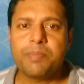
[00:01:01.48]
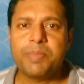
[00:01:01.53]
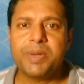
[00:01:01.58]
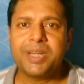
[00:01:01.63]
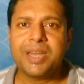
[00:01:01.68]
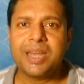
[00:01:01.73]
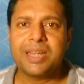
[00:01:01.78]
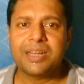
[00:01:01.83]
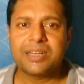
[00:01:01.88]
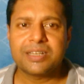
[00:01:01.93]

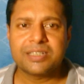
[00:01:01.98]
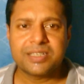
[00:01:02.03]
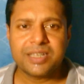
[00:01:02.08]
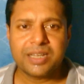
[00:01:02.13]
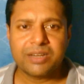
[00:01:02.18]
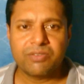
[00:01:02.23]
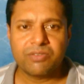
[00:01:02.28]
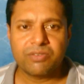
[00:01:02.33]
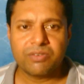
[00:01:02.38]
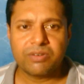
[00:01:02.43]
appetite,
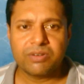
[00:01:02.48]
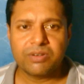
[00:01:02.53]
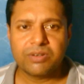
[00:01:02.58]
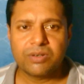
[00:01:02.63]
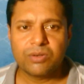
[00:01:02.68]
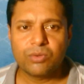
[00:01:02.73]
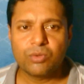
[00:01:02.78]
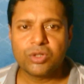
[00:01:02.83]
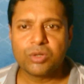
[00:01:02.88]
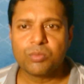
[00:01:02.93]
etc.,
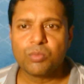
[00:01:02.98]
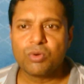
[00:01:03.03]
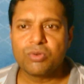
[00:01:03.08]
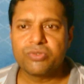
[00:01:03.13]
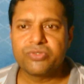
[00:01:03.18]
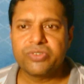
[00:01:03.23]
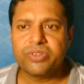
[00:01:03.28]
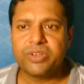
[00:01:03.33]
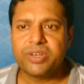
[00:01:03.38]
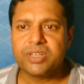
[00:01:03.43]
to the
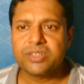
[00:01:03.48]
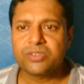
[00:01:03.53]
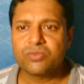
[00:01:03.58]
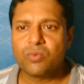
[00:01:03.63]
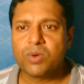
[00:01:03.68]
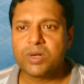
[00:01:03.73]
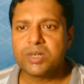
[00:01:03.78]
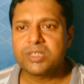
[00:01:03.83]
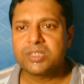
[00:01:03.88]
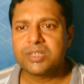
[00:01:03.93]
more serious
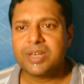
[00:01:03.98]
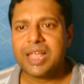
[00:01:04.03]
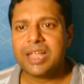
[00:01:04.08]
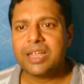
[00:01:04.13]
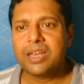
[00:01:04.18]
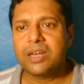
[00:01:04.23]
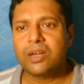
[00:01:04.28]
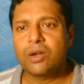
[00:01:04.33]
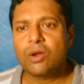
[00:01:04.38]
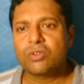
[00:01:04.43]
ones
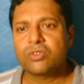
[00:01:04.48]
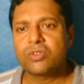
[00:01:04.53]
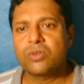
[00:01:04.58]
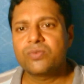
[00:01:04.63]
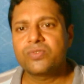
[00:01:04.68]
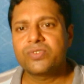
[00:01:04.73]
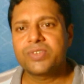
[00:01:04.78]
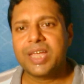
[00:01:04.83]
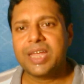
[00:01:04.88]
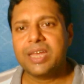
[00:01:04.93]
like loss
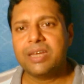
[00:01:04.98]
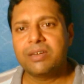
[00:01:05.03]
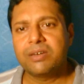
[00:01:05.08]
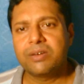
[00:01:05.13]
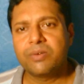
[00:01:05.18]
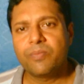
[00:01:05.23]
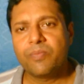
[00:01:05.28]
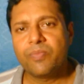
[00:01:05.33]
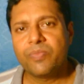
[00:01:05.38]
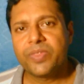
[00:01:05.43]
of sight,
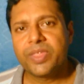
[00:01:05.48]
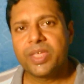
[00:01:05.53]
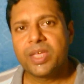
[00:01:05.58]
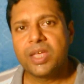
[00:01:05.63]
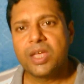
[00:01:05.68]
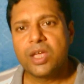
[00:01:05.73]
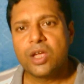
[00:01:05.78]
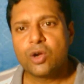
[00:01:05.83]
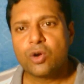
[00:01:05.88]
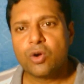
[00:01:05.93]

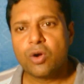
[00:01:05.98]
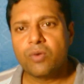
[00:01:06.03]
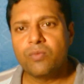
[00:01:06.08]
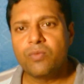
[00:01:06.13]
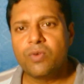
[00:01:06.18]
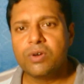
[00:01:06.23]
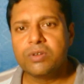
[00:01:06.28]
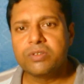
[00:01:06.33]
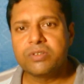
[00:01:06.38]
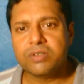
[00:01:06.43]

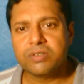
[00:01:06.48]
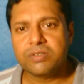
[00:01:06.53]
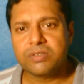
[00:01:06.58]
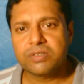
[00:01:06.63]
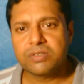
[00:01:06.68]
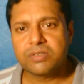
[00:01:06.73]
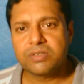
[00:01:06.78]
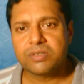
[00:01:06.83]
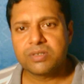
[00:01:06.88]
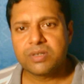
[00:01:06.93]

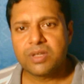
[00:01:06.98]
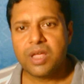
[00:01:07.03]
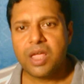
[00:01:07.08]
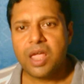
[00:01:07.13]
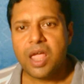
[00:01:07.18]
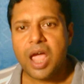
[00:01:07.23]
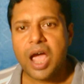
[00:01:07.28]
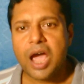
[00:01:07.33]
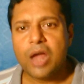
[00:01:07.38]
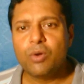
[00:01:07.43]
convulsions,
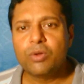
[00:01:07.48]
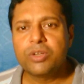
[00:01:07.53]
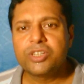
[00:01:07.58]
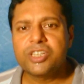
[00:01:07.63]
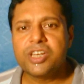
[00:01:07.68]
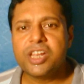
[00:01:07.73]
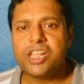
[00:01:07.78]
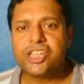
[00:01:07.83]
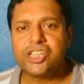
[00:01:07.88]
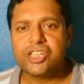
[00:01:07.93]

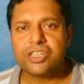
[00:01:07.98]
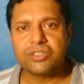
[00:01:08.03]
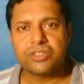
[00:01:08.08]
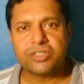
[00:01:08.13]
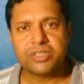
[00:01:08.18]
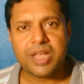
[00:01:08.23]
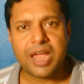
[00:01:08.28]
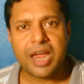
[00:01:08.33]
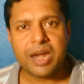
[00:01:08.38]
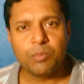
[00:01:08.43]

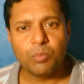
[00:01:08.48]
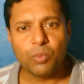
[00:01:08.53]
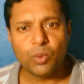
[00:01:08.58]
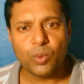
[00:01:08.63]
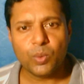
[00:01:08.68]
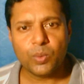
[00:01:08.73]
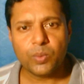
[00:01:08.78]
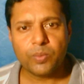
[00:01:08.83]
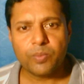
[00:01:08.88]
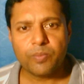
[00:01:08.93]
hallucinations, and
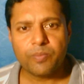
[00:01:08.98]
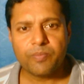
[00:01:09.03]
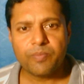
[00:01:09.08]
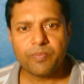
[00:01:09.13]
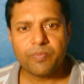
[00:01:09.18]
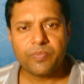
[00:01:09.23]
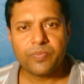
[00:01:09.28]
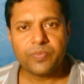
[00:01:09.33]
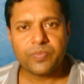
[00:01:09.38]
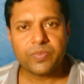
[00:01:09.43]
more.
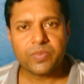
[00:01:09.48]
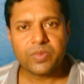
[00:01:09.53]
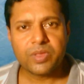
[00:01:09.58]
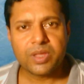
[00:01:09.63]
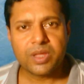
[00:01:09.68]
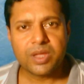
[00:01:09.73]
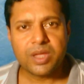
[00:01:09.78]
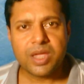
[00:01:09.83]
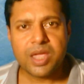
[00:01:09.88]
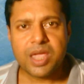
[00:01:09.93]

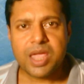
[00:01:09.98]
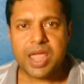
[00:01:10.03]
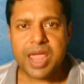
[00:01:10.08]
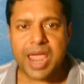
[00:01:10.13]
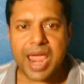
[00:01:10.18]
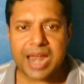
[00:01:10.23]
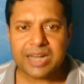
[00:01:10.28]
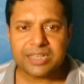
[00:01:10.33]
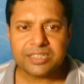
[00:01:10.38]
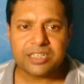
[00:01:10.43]

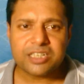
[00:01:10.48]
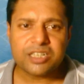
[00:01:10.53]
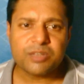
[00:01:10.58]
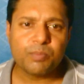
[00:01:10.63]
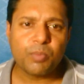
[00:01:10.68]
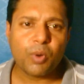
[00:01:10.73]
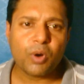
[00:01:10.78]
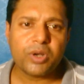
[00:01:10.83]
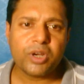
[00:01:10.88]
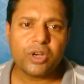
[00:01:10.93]
Hence, it is
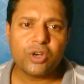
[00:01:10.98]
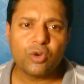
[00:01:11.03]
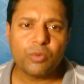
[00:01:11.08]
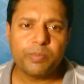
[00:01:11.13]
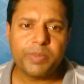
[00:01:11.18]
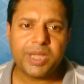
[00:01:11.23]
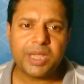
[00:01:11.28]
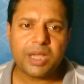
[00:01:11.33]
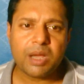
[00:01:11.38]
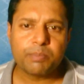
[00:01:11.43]
important
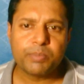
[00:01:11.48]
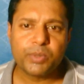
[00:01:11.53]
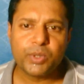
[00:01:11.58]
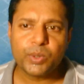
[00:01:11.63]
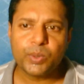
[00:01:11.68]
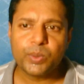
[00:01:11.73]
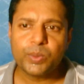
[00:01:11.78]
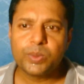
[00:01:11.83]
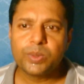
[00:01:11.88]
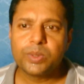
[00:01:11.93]
to be up
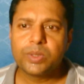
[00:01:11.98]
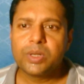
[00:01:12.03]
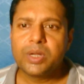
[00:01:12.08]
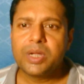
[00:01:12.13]
to